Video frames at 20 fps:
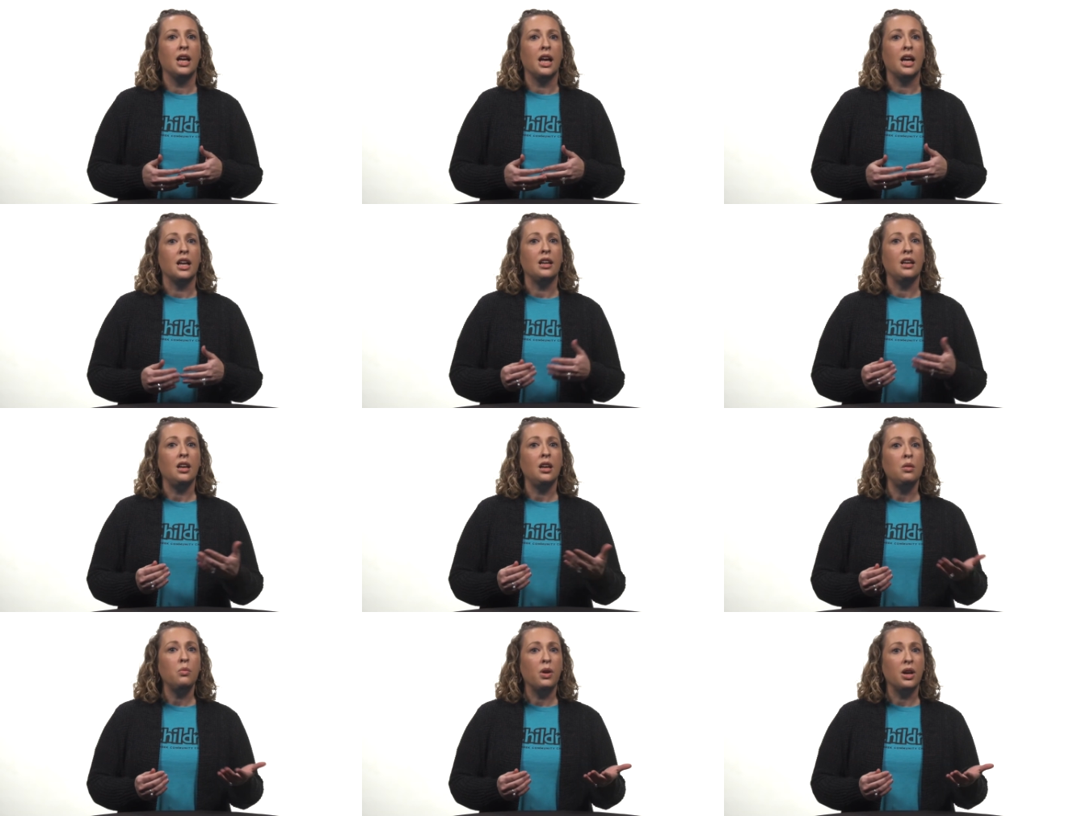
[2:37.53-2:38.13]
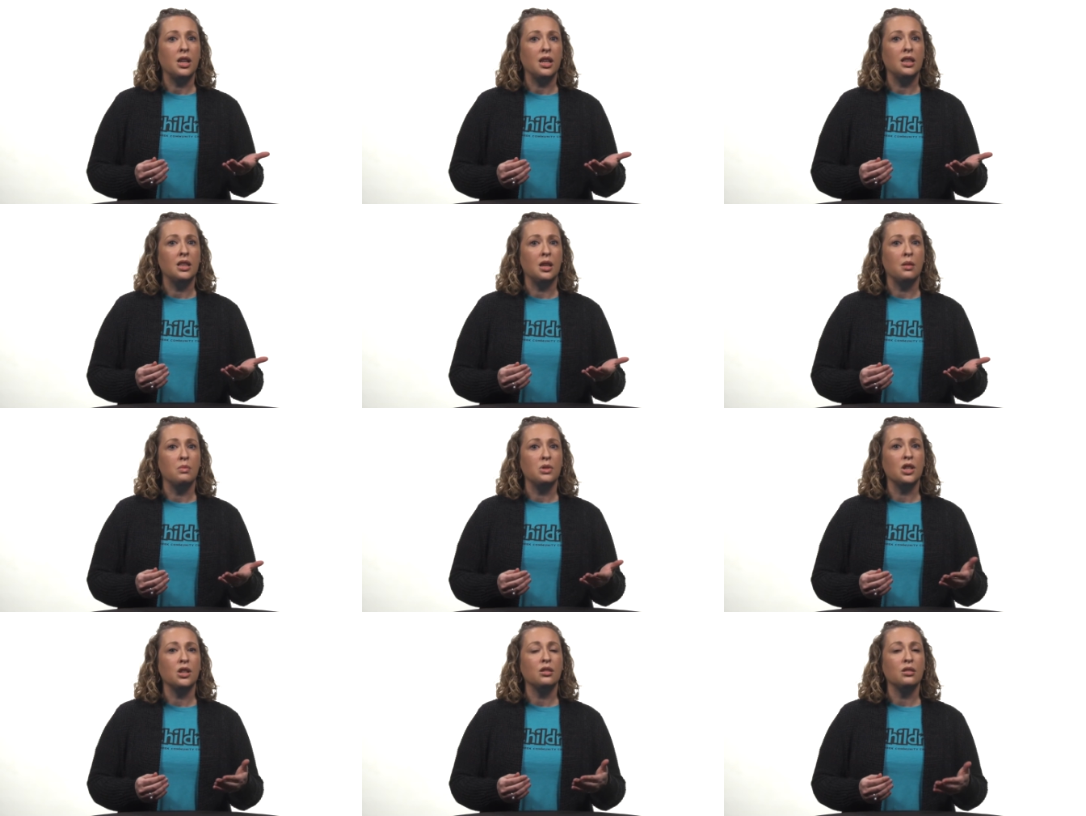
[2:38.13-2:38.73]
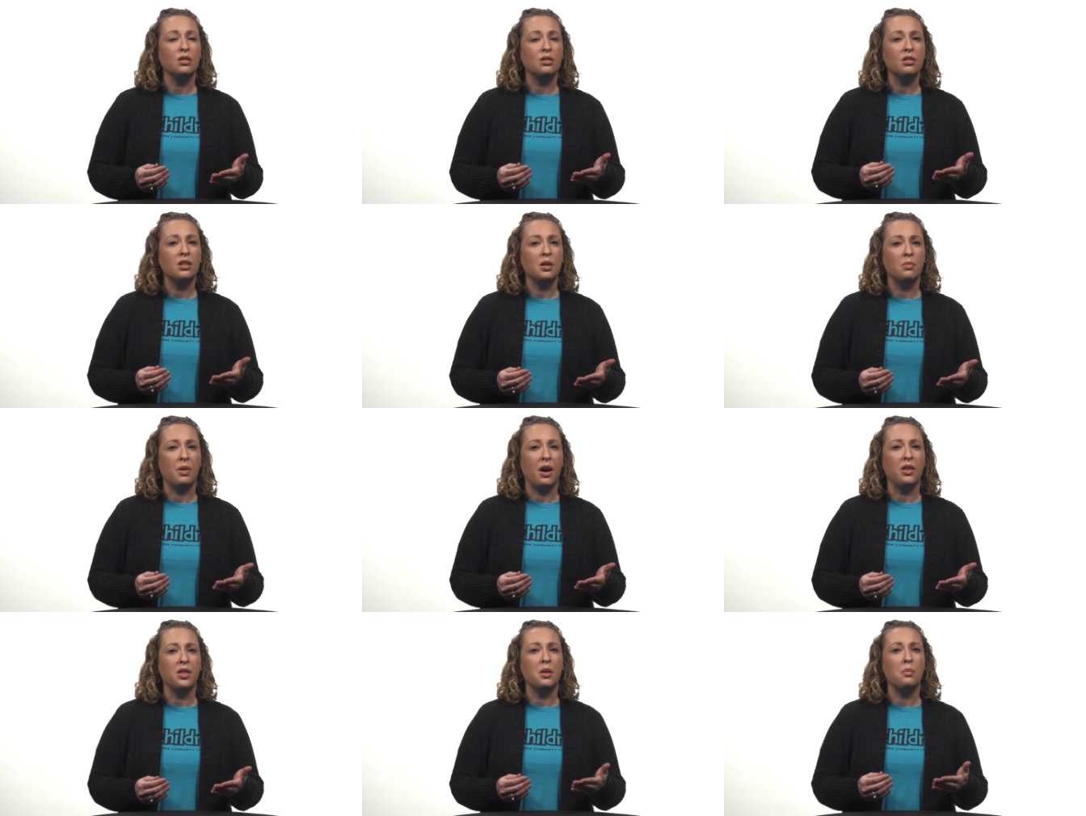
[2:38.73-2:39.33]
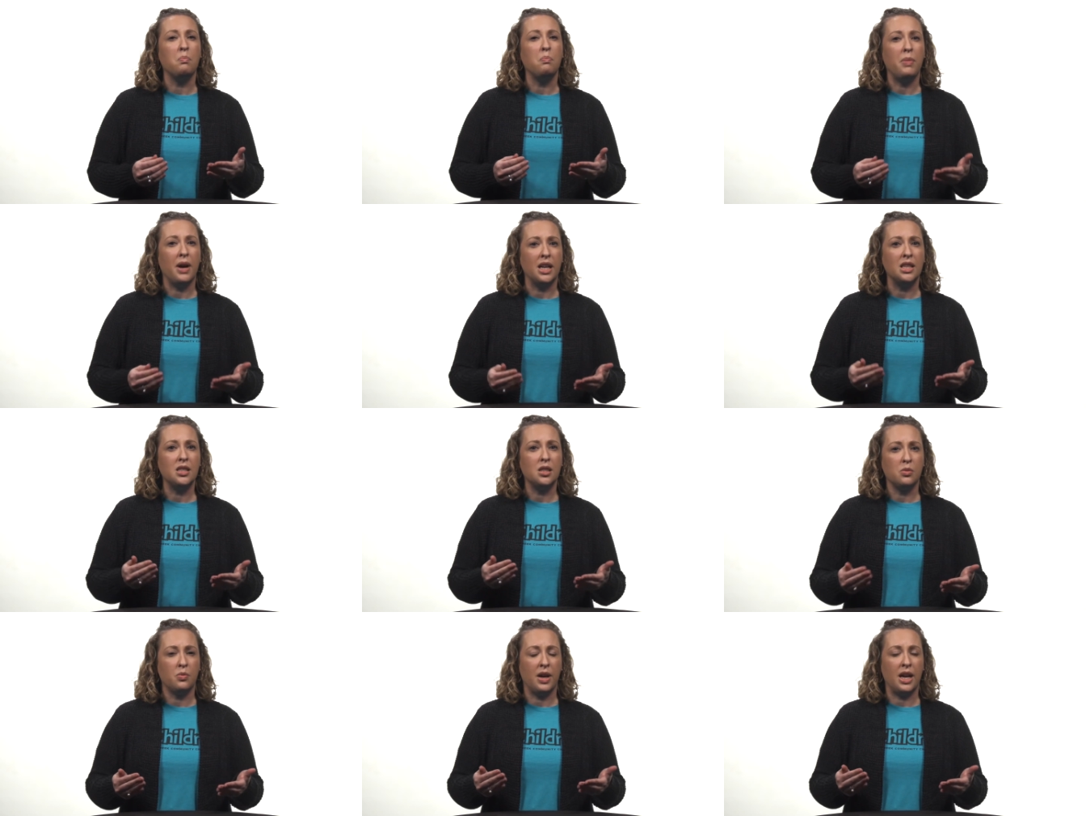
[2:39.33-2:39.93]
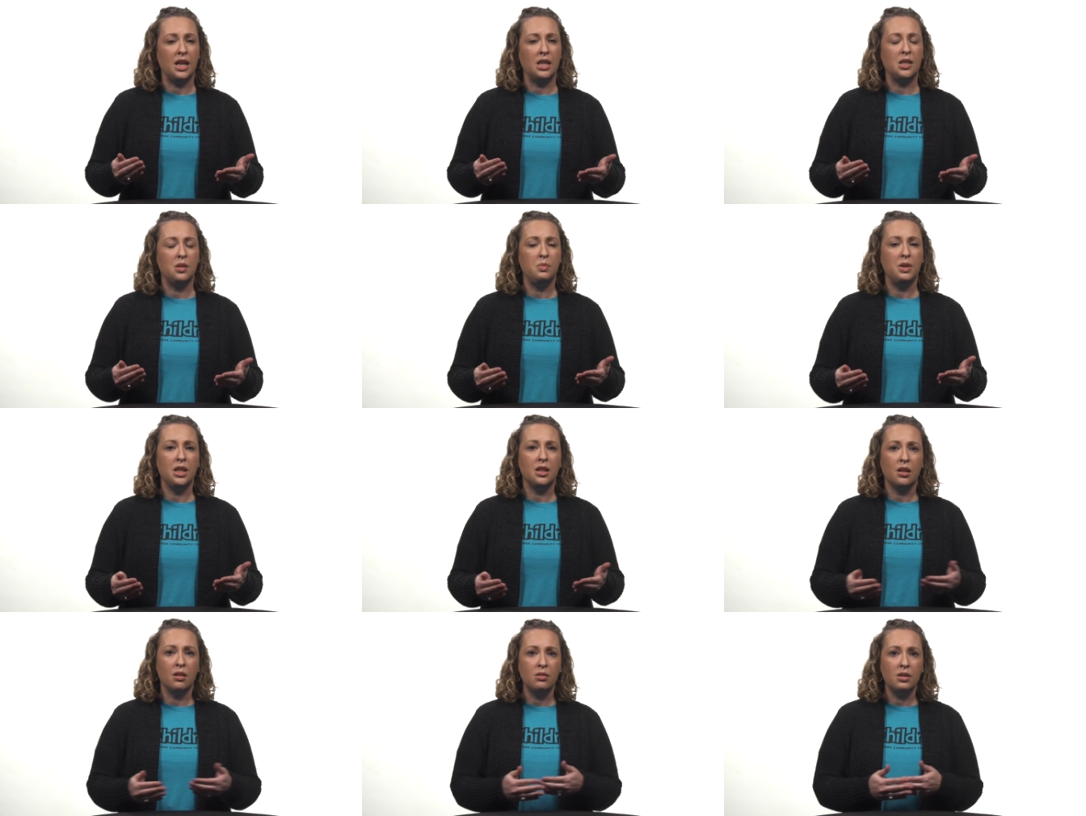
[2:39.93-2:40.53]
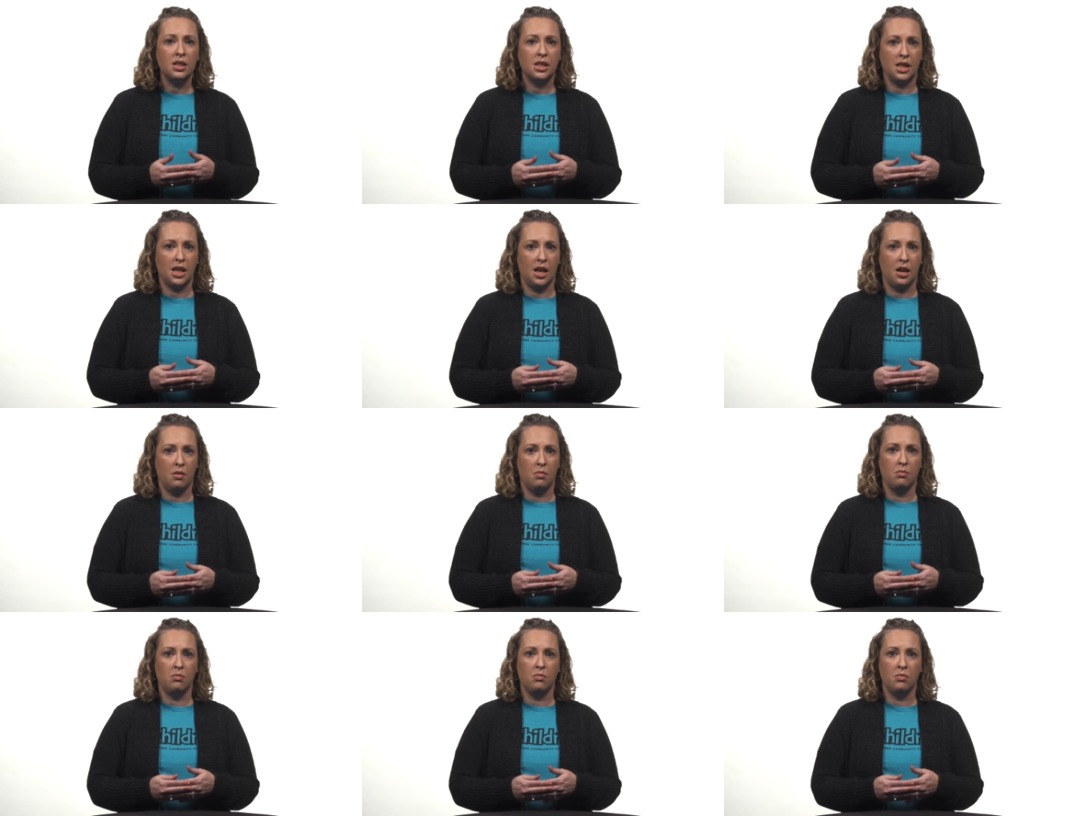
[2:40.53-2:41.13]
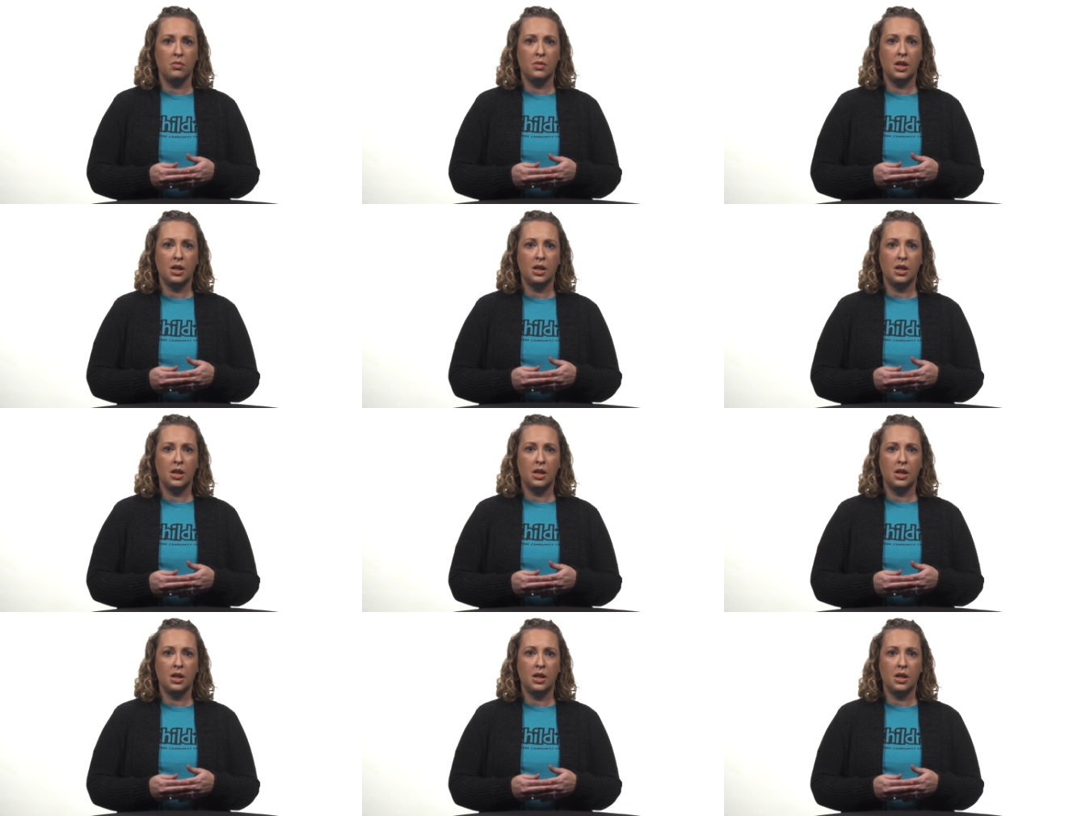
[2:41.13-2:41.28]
and he wanted them to learn about the best way to be close to him.